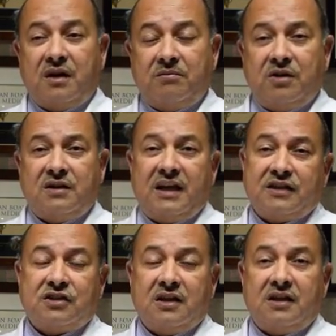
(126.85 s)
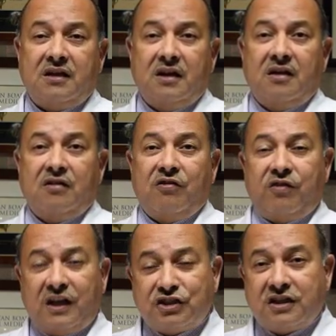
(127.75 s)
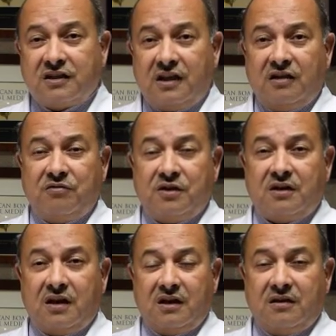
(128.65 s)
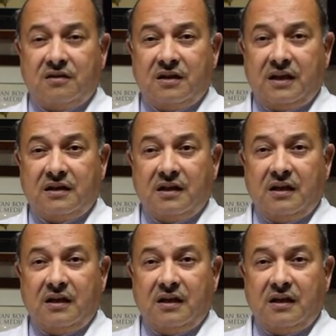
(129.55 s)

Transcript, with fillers: I'm not actually flushing the liver other than,